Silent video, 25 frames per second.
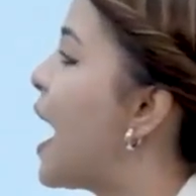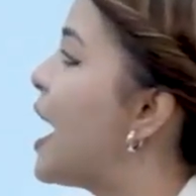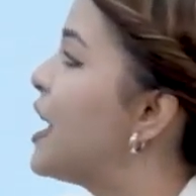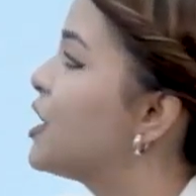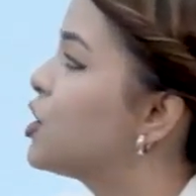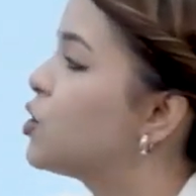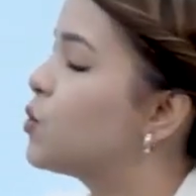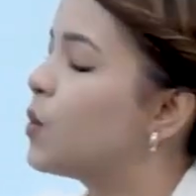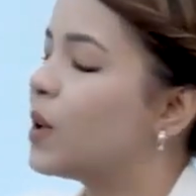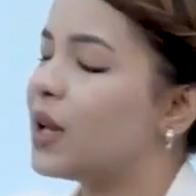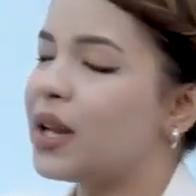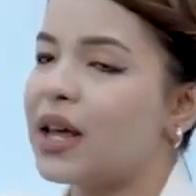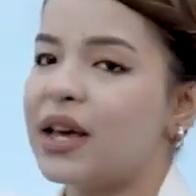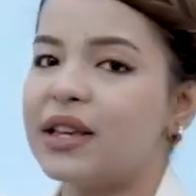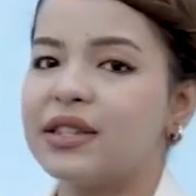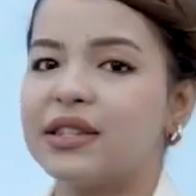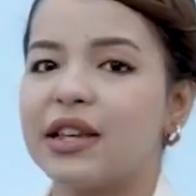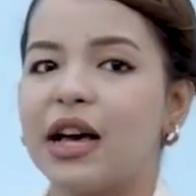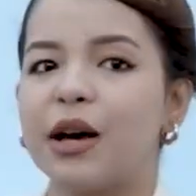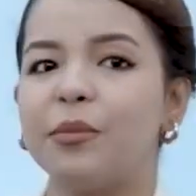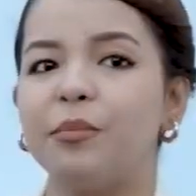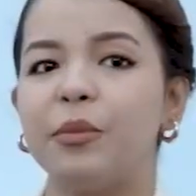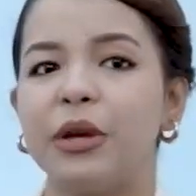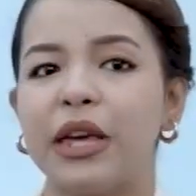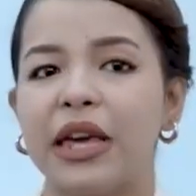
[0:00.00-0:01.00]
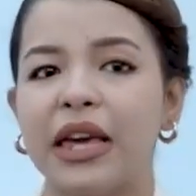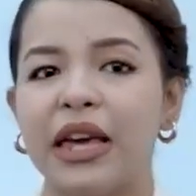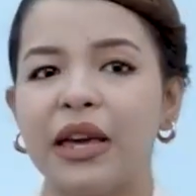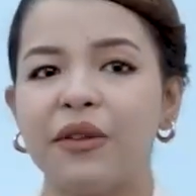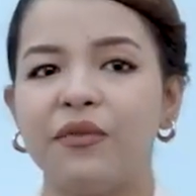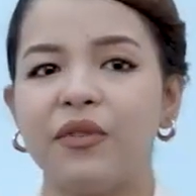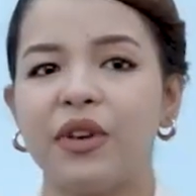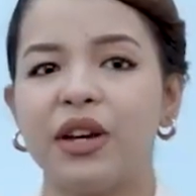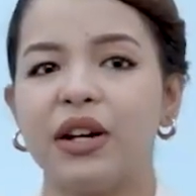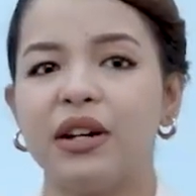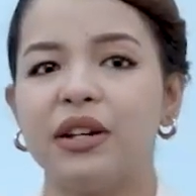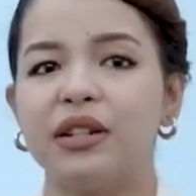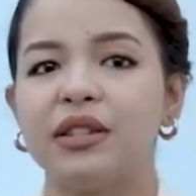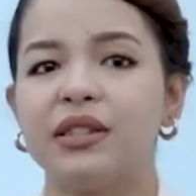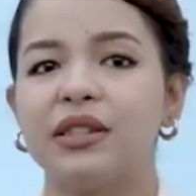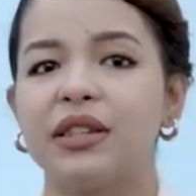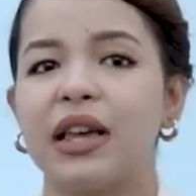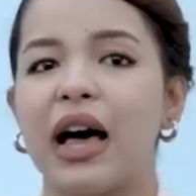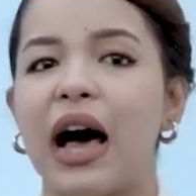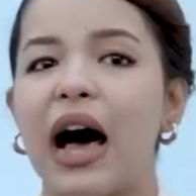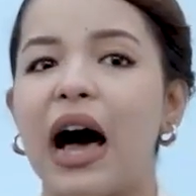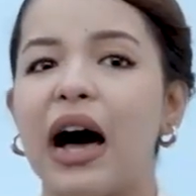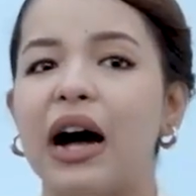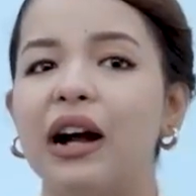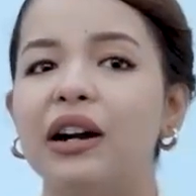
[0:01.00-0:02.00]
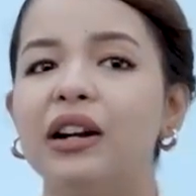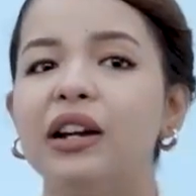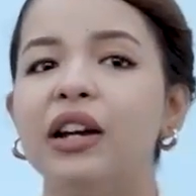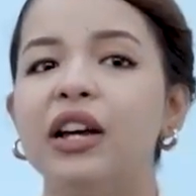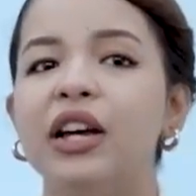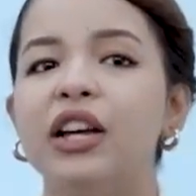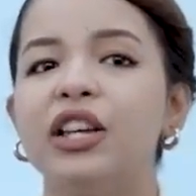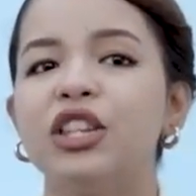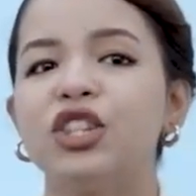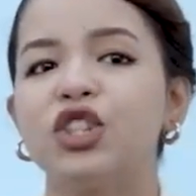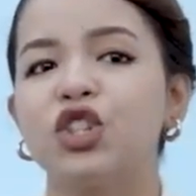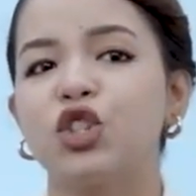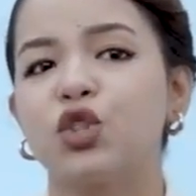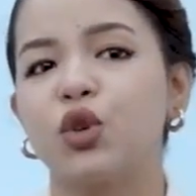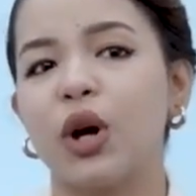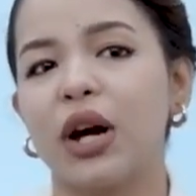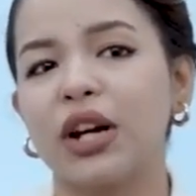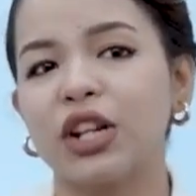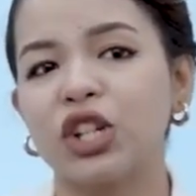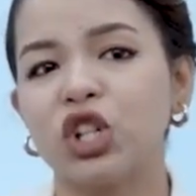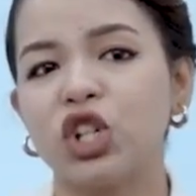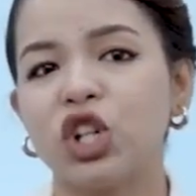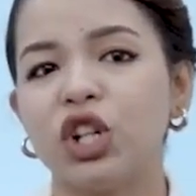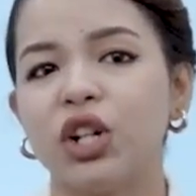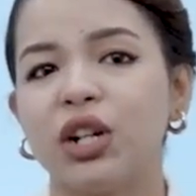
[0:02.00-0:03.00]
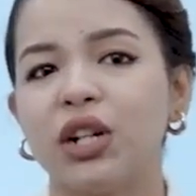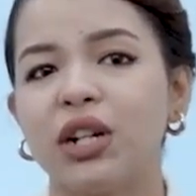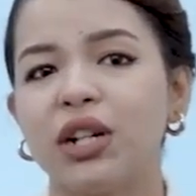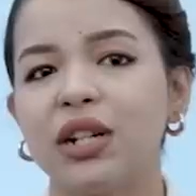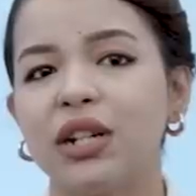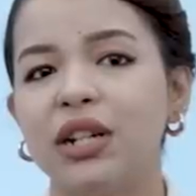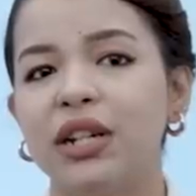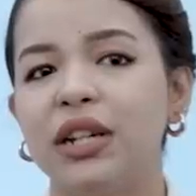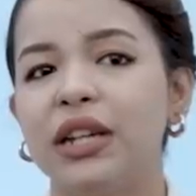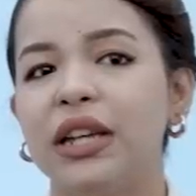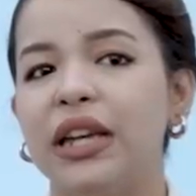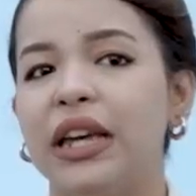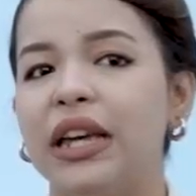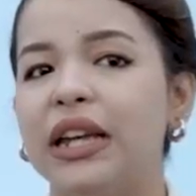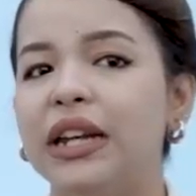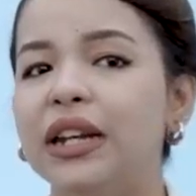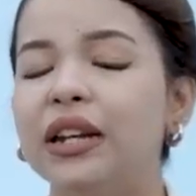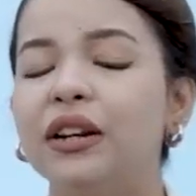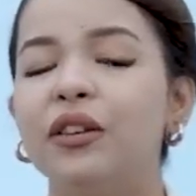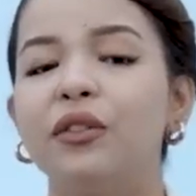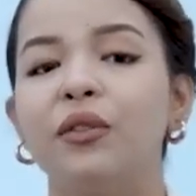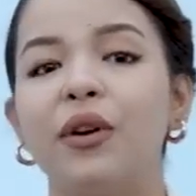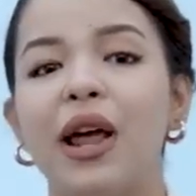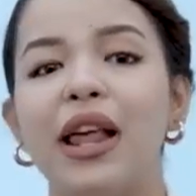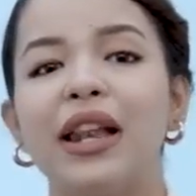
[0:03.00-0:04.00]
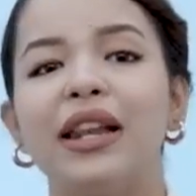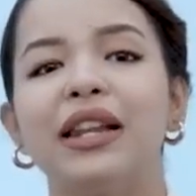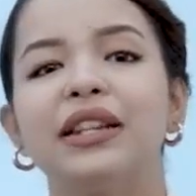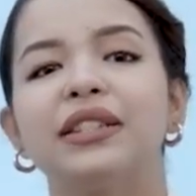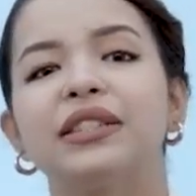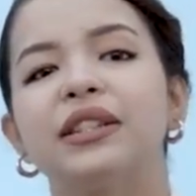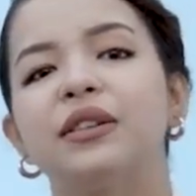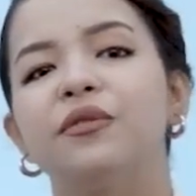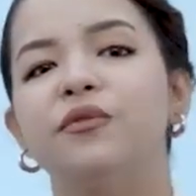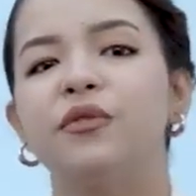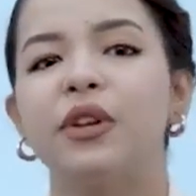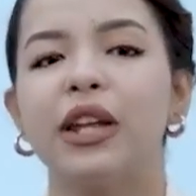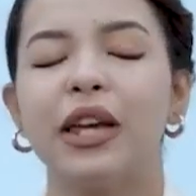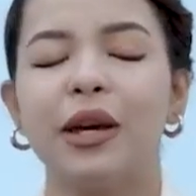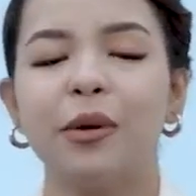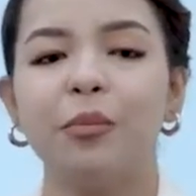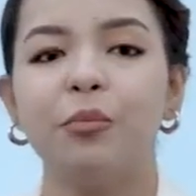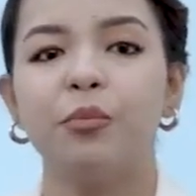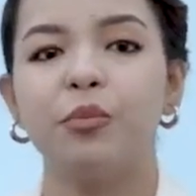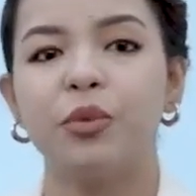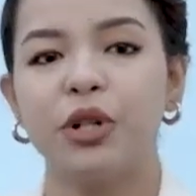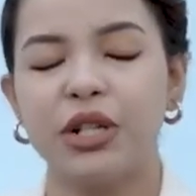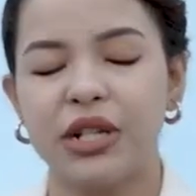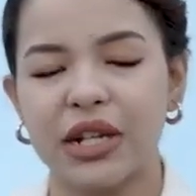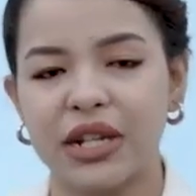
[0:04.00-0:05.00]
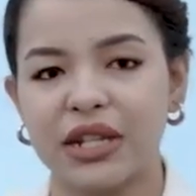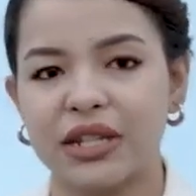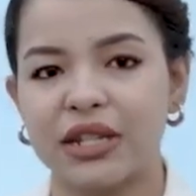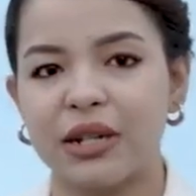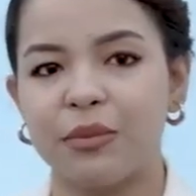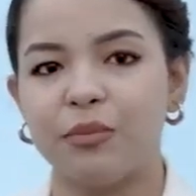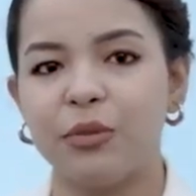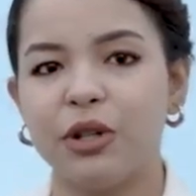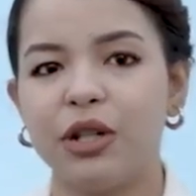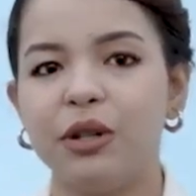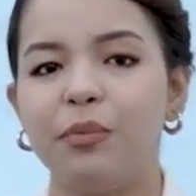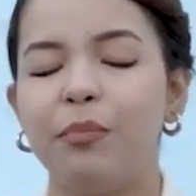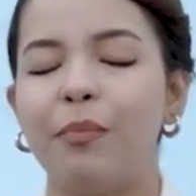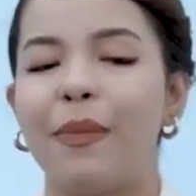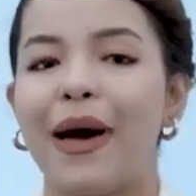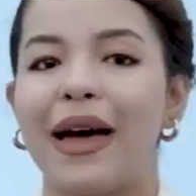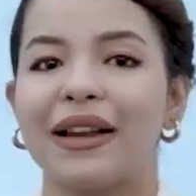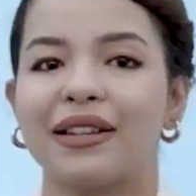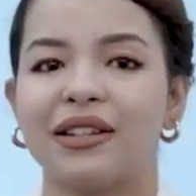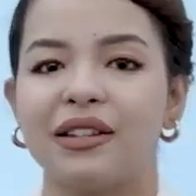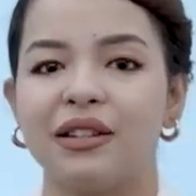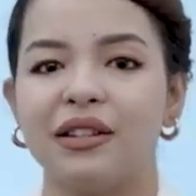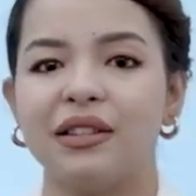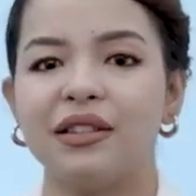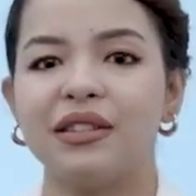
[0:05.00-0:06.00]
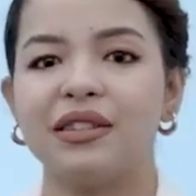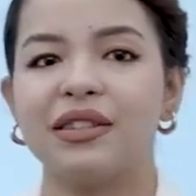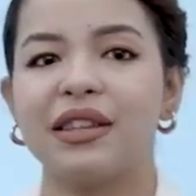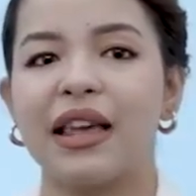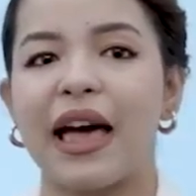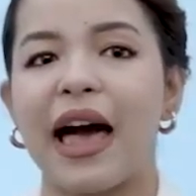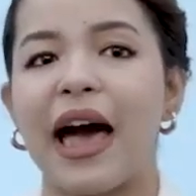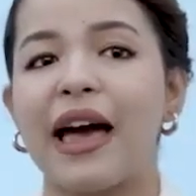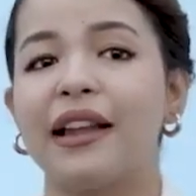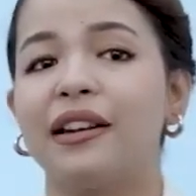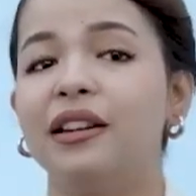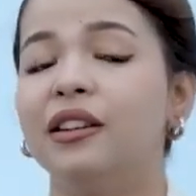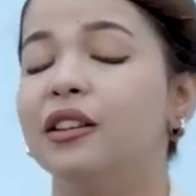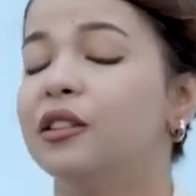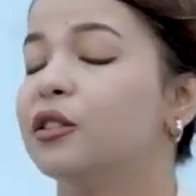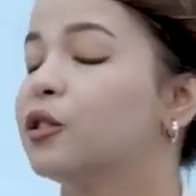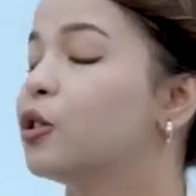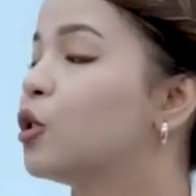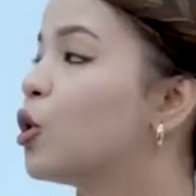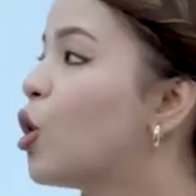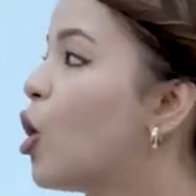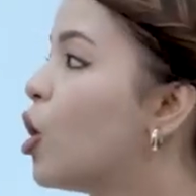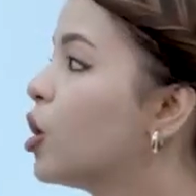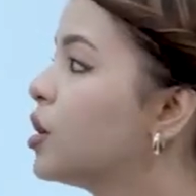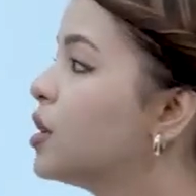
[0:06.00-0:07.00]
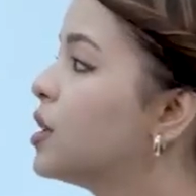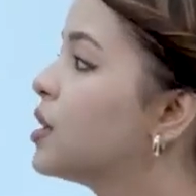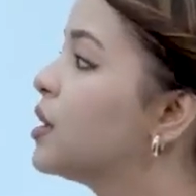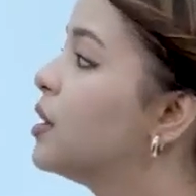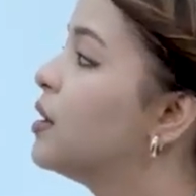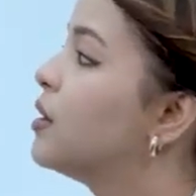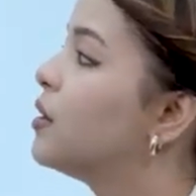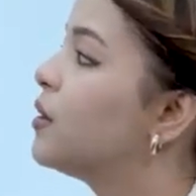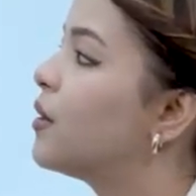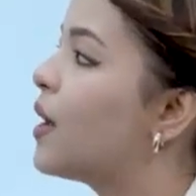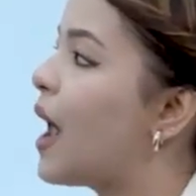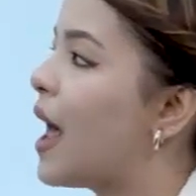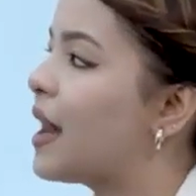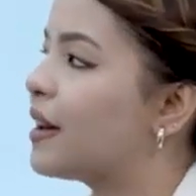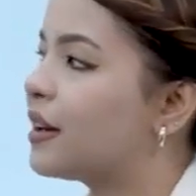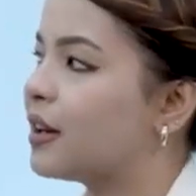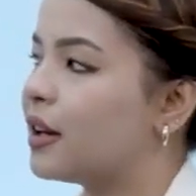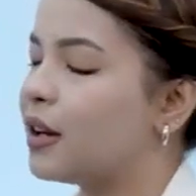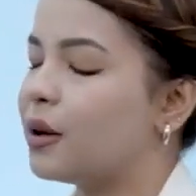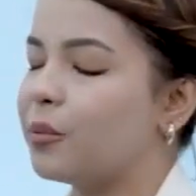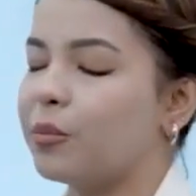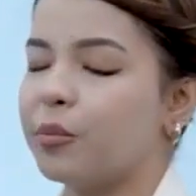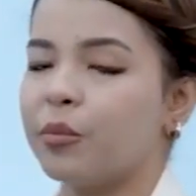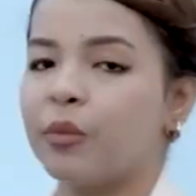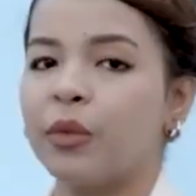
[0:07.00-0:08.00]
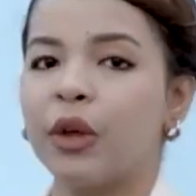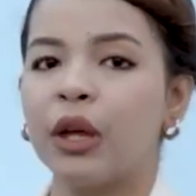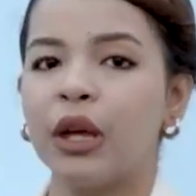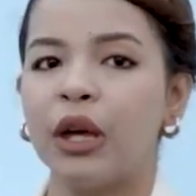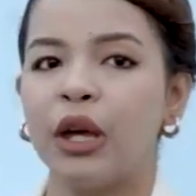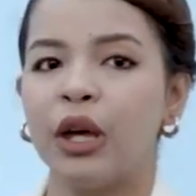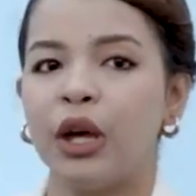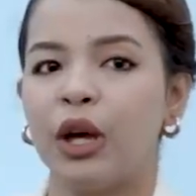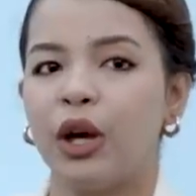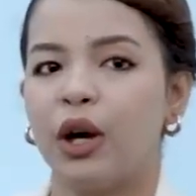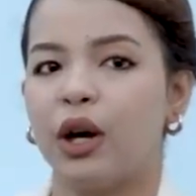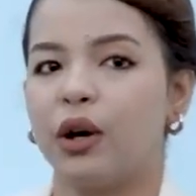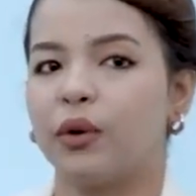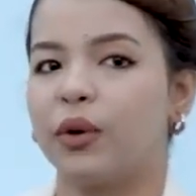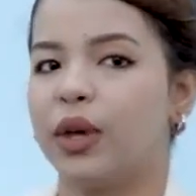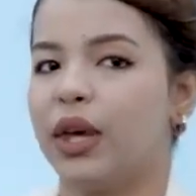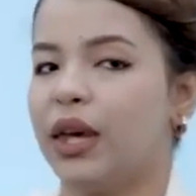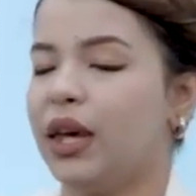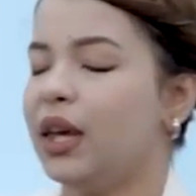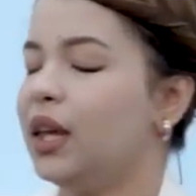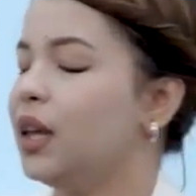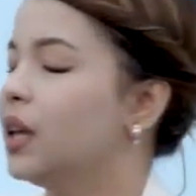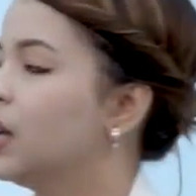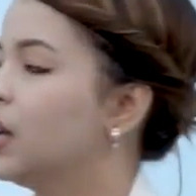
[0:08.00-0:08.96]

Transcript: as well as our behaviors are structured in relatively predictable patterns and not random. Okay,